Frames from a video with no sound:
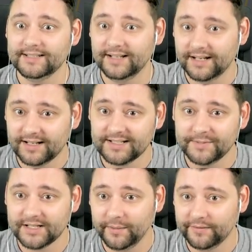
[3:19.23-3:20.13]
That is a lot of
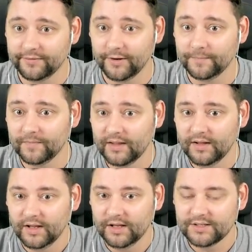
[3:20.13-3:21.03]
customers coming through.
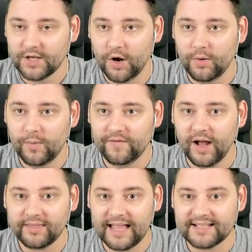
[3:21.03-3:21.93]
So we've
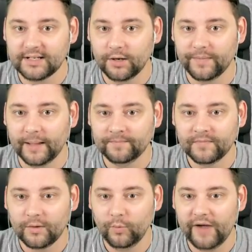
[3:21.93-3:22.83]
got that set up then.
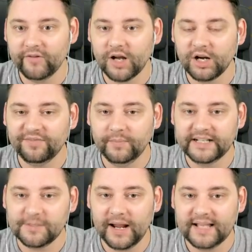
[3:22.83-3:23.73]
I haven't got enough
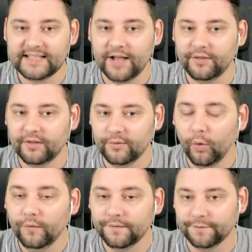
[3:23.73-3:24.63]
money to place down
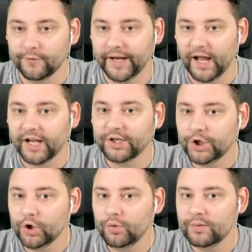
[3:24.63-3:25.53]
all three. I
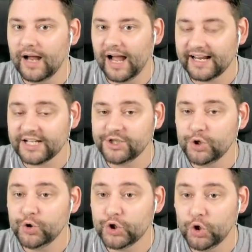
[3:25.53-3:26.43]
could do, I can
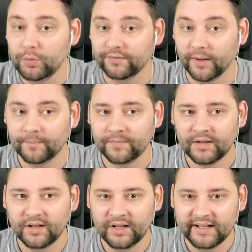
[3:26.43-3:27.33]
actually do two of them.
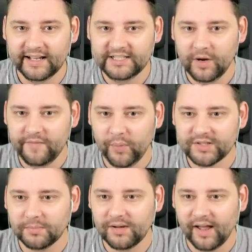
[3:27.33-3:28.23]
Is it worth
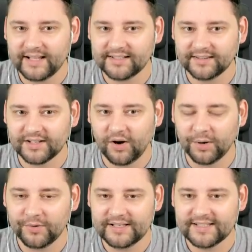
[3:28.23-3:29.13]
putting some lights on the
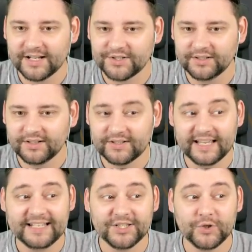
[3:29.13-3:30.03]
concrete section? Because
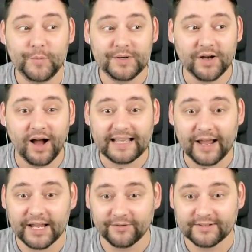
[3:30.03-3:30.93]
it is super dark
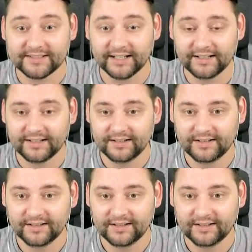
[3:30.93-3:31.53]
out here, isn't it?